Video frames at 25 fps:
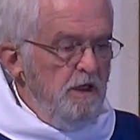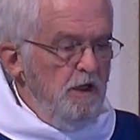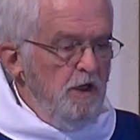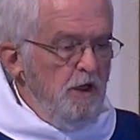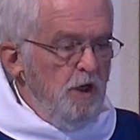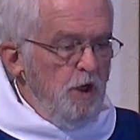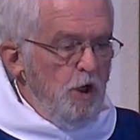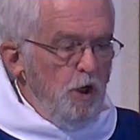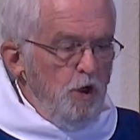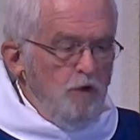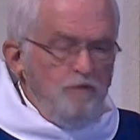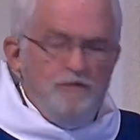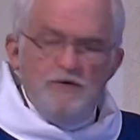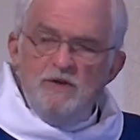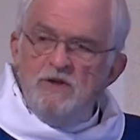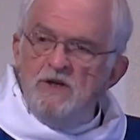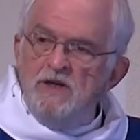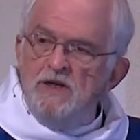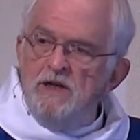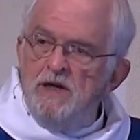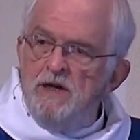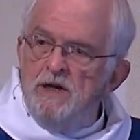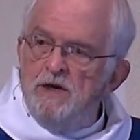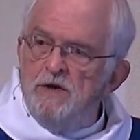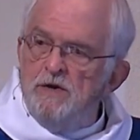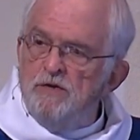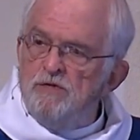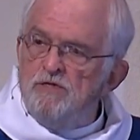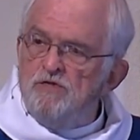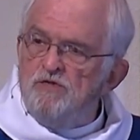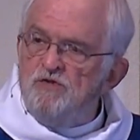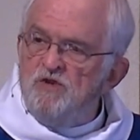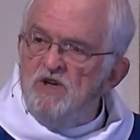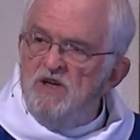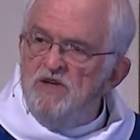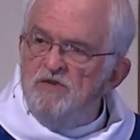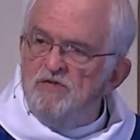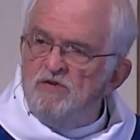Over the years,
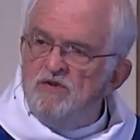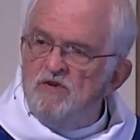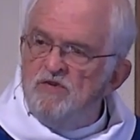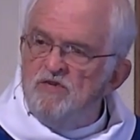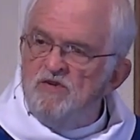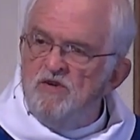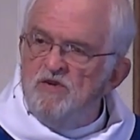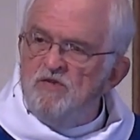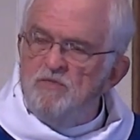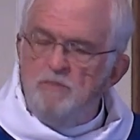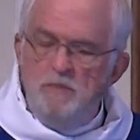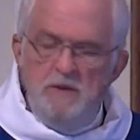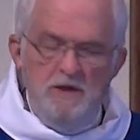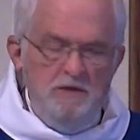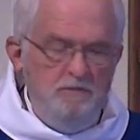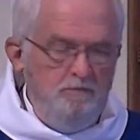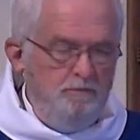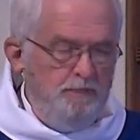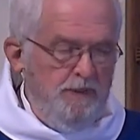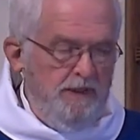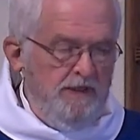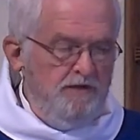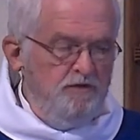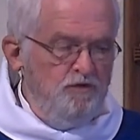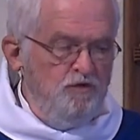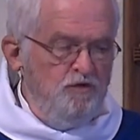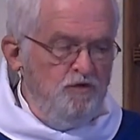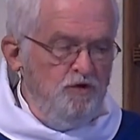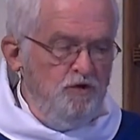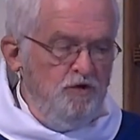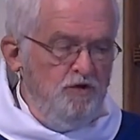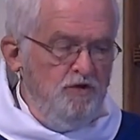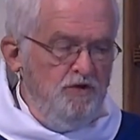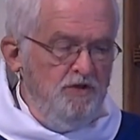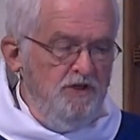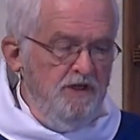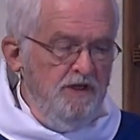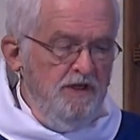Jesus has been
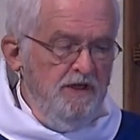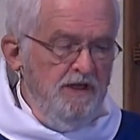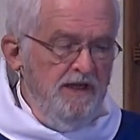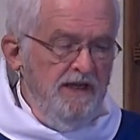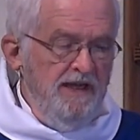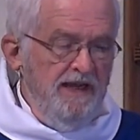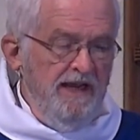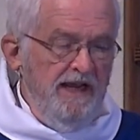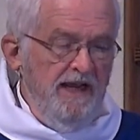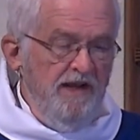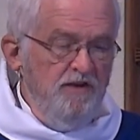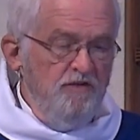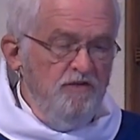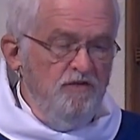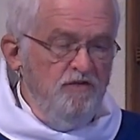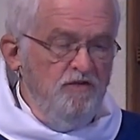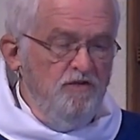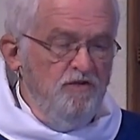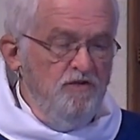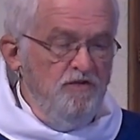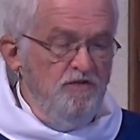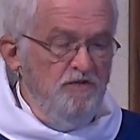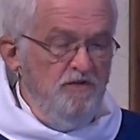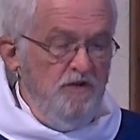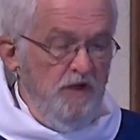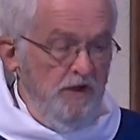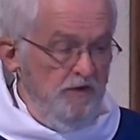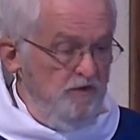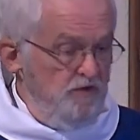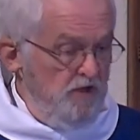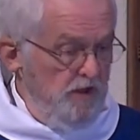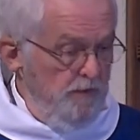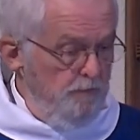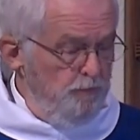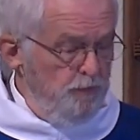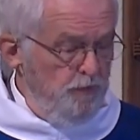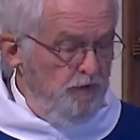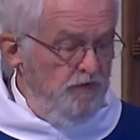pictured as a
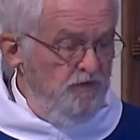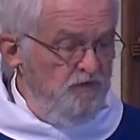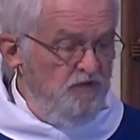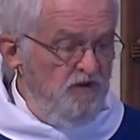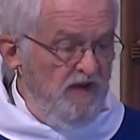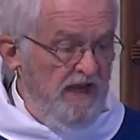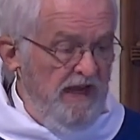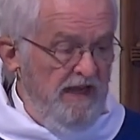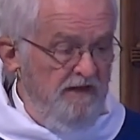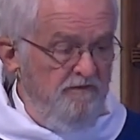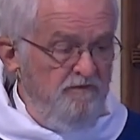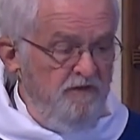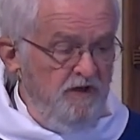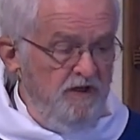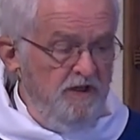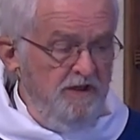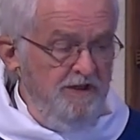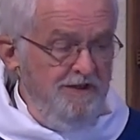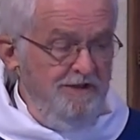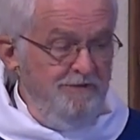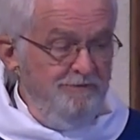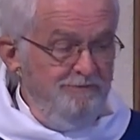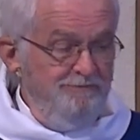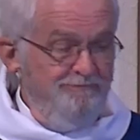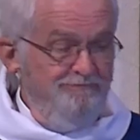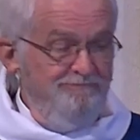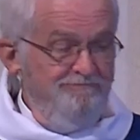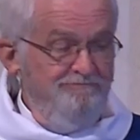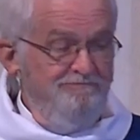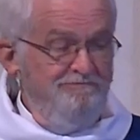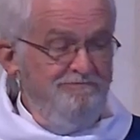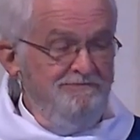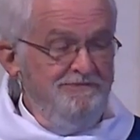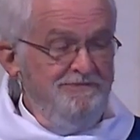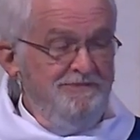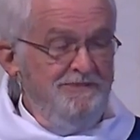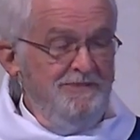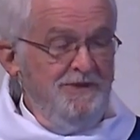temperance advocate,
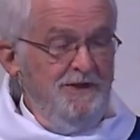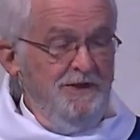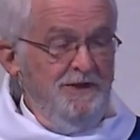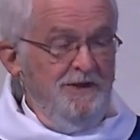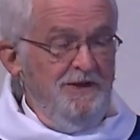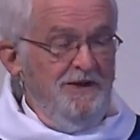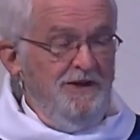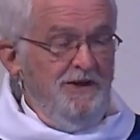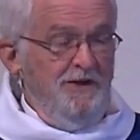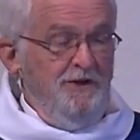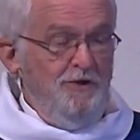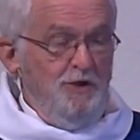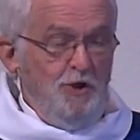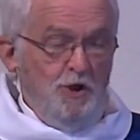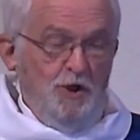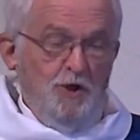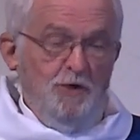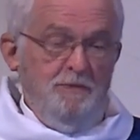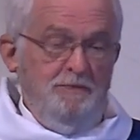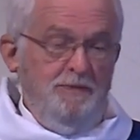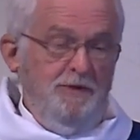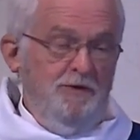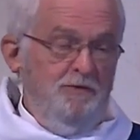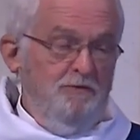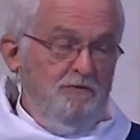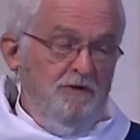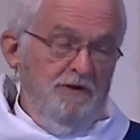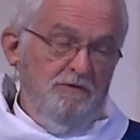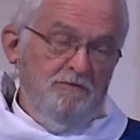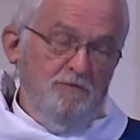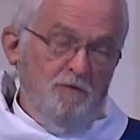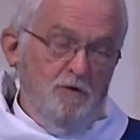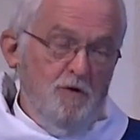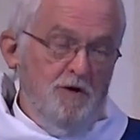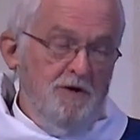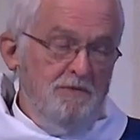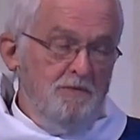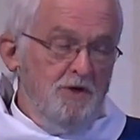an urban
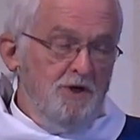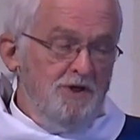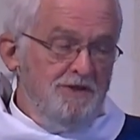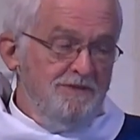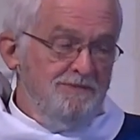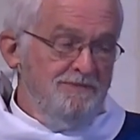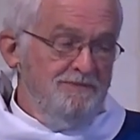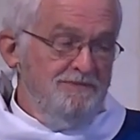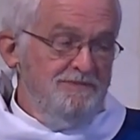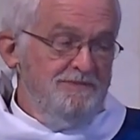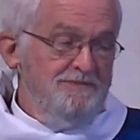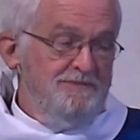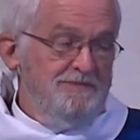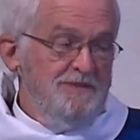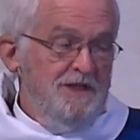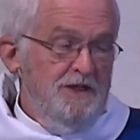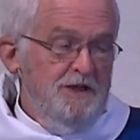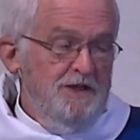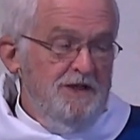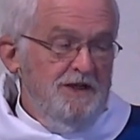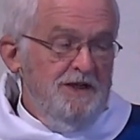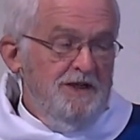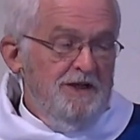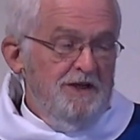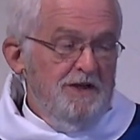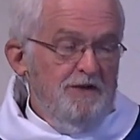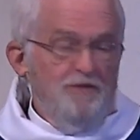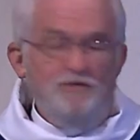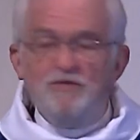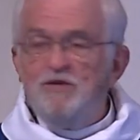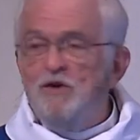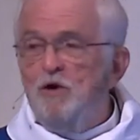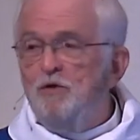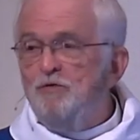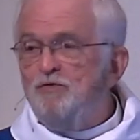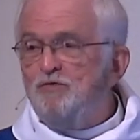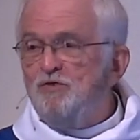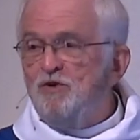reformer, a
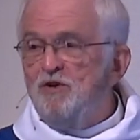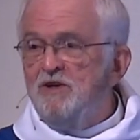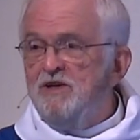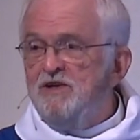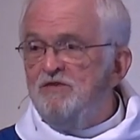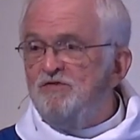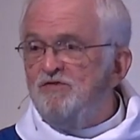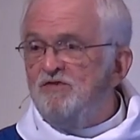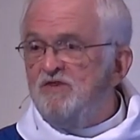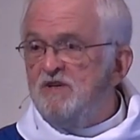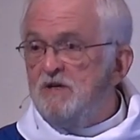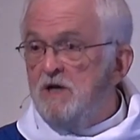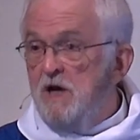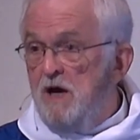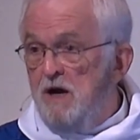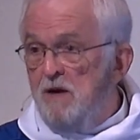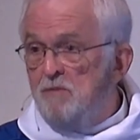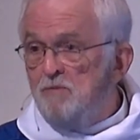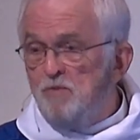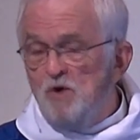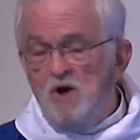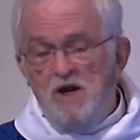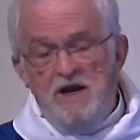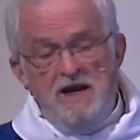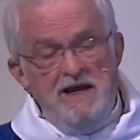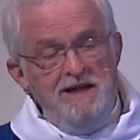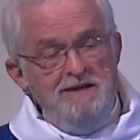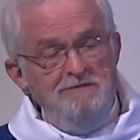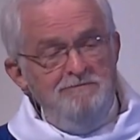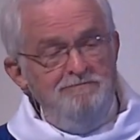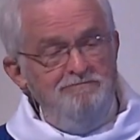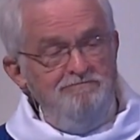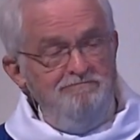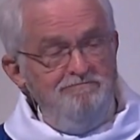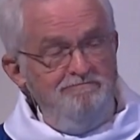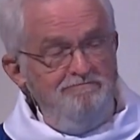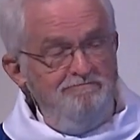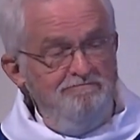socialist comrade,
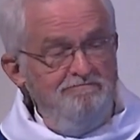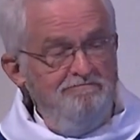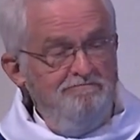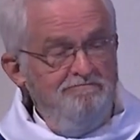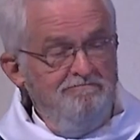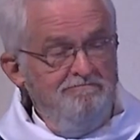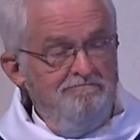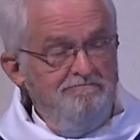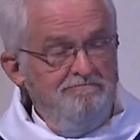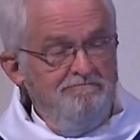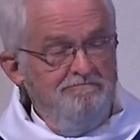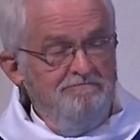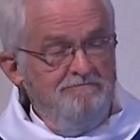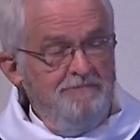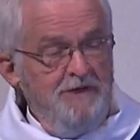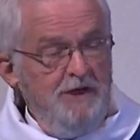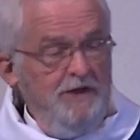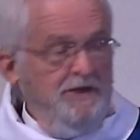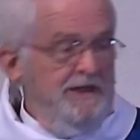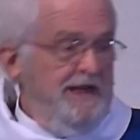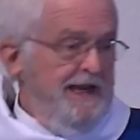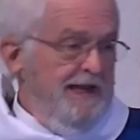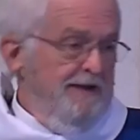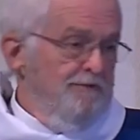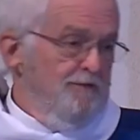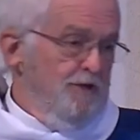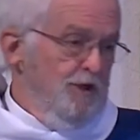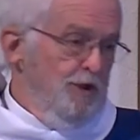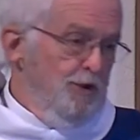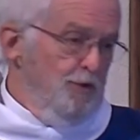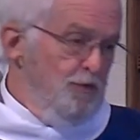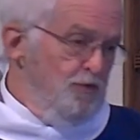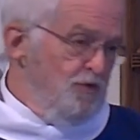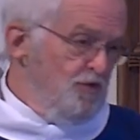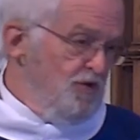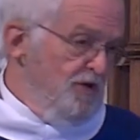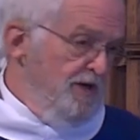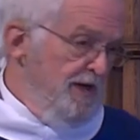an
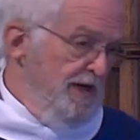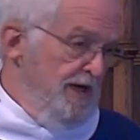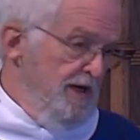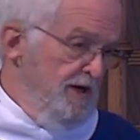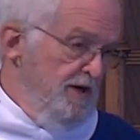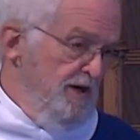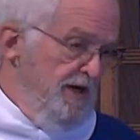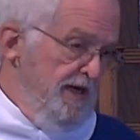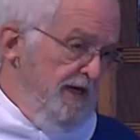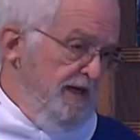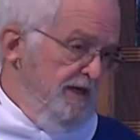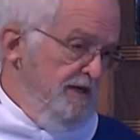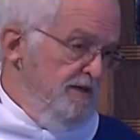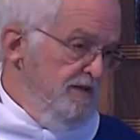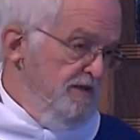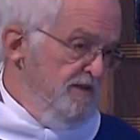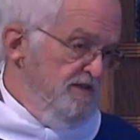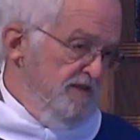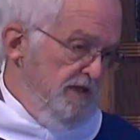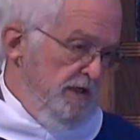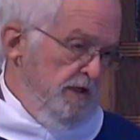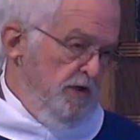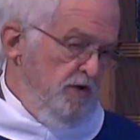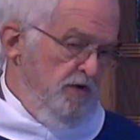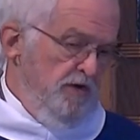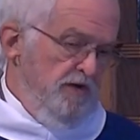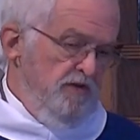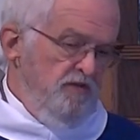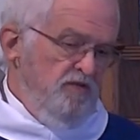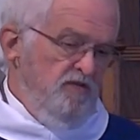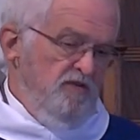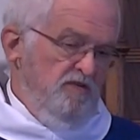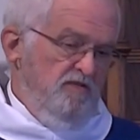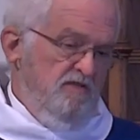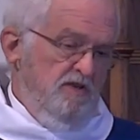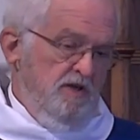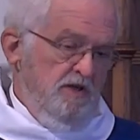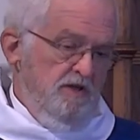evolutionary
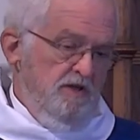theorist,